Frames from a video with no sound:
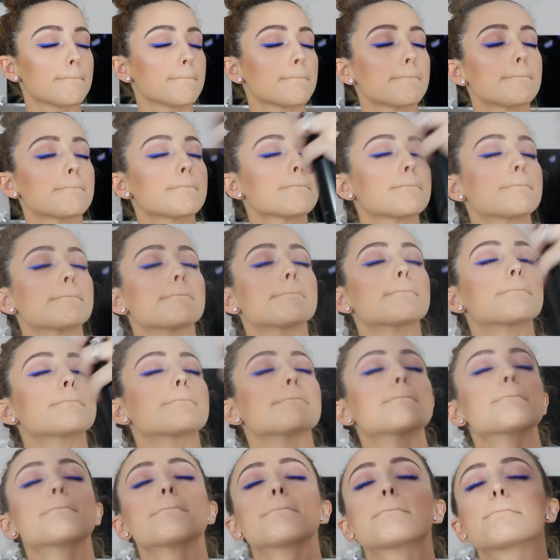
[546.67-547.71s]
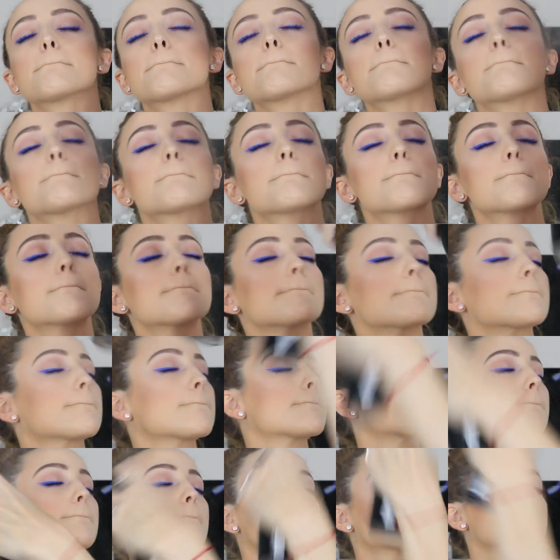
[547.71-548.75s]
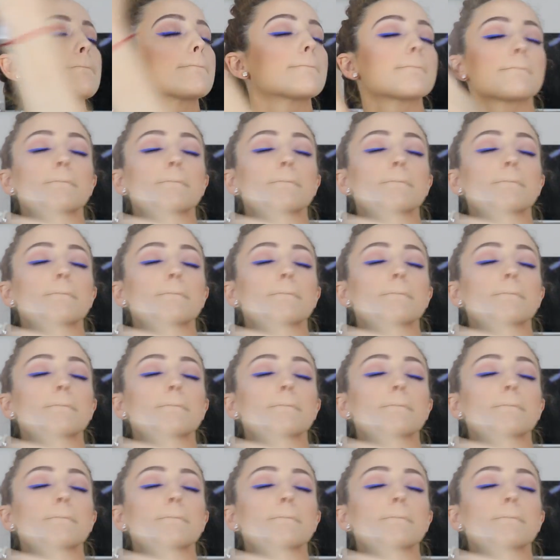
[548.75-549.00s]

Nobody speaks.